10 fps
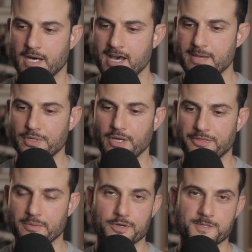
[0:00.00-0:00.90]
I am
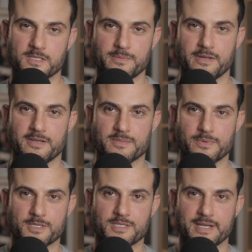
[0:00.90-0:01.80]
not the most experienced
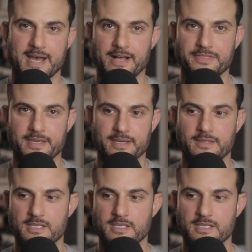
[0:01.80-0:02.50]
person out there.